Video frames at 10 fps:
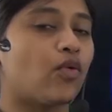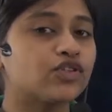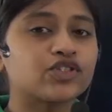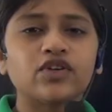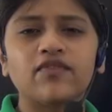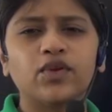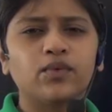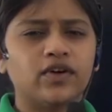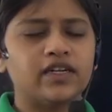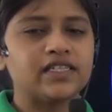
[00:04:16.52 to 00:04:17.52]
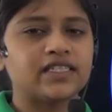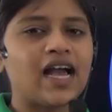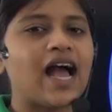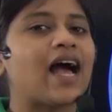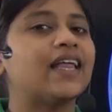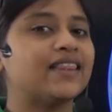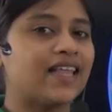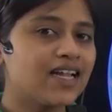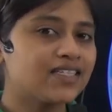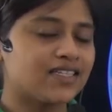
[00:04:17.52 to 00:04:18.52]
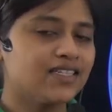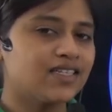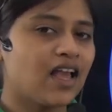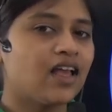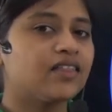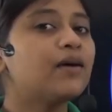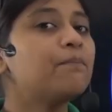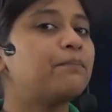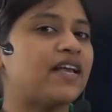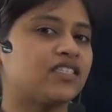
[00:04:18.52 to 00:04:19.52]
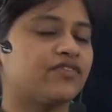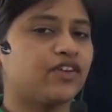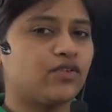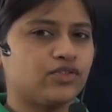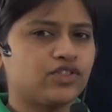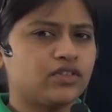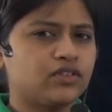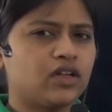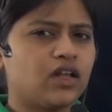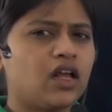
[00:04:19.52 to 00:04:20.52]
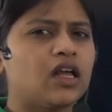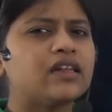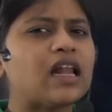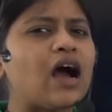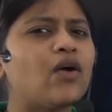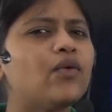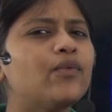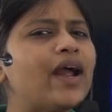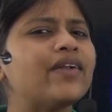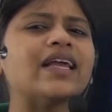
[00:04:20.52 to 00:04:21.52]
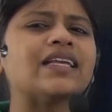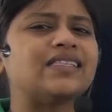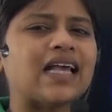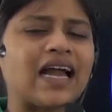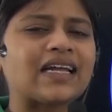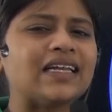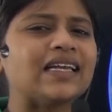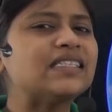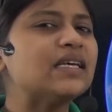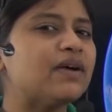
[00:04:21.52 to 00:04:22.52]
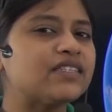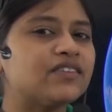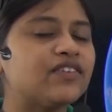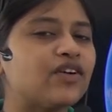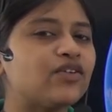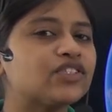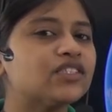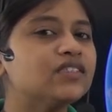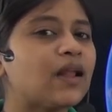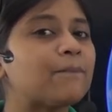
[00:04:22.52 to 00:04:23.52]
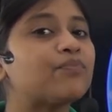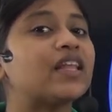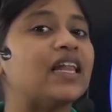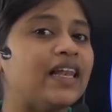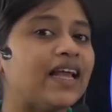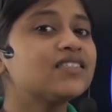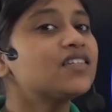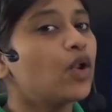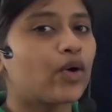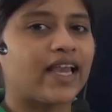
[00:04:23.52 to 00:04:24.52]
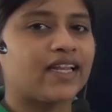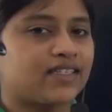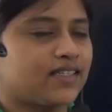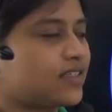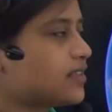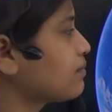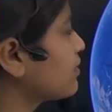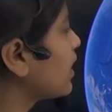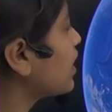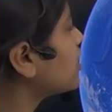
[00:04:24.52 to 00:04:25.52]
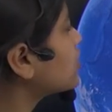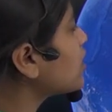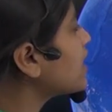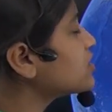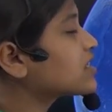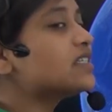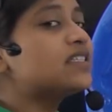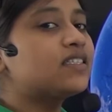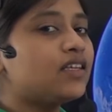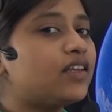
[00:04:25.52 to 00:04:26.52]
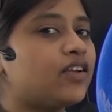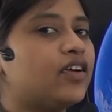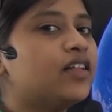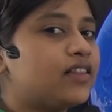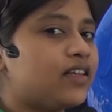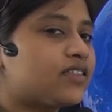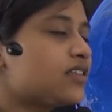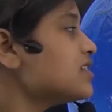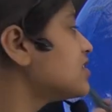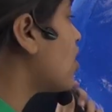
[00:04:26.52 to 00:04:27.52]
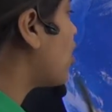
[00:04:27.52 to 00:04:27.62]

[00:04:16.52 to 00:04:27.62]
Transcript: ocean of the world. And that is the Pacific Ocean. Now where exactly is the Pacific Ocean? Let's locate it. So as you can see here, this is